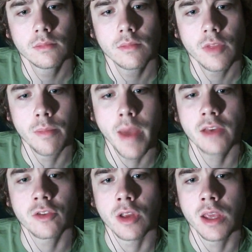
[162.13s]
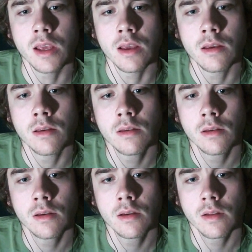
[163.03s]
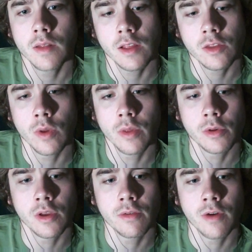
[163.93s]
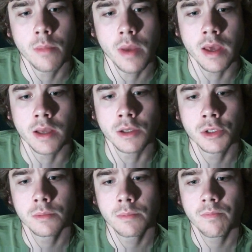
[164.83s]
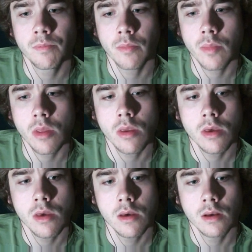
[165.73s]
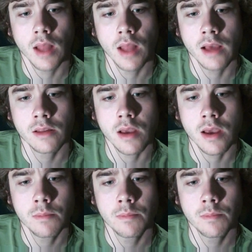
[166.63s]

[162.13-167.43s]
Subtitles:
The Master Key, that's the one that was on the front page last time.